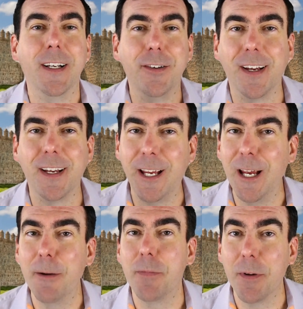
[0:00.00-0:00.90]
You can
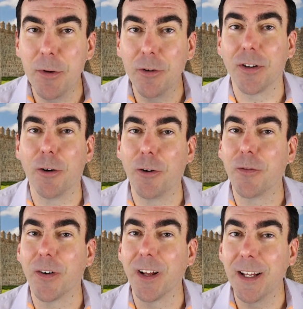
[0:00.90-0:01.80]
keep the music going
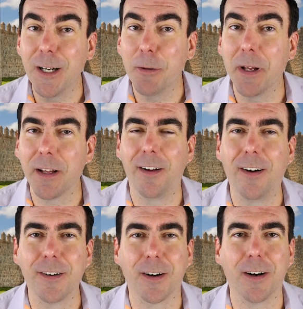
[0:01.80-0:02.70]
for a little bit
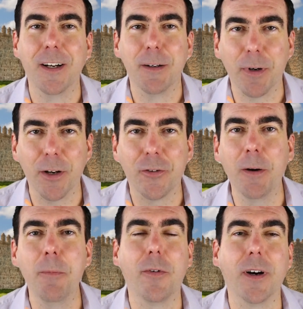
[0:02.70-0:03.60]
longer, but at
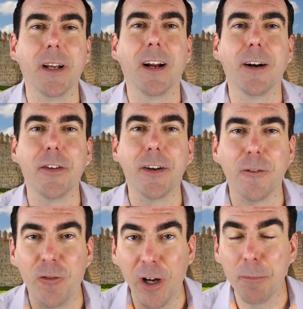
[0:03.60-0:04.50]
some point, not only
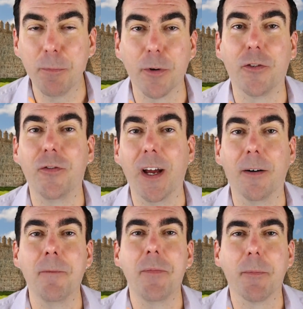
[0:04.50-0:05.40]
developers
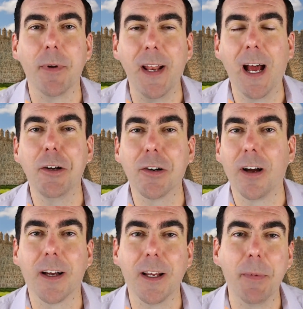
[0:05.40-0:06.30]
fail, but now you're
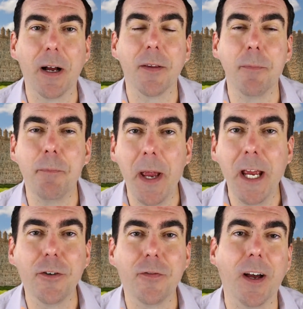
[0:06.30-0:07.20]
talking about the
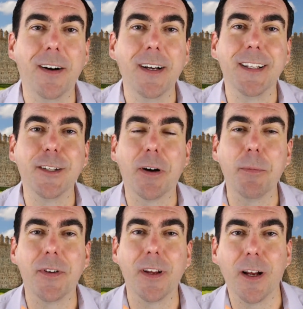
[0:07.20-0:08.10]
banks fail. This
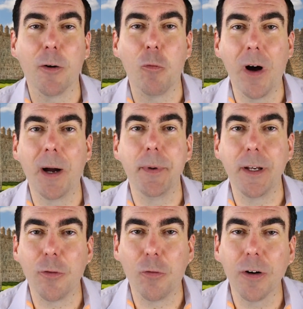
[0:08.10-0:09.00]
represents a whopping
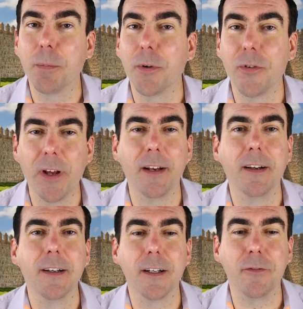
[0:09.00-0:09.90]
quarter percent
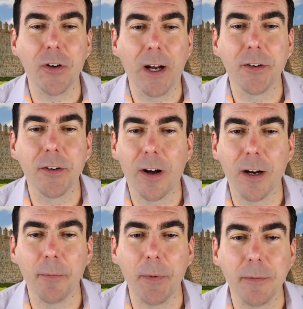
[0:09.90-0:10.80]
of China's
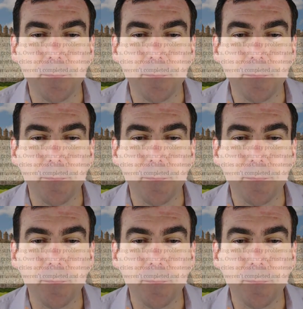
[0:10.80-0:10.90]
economy economy.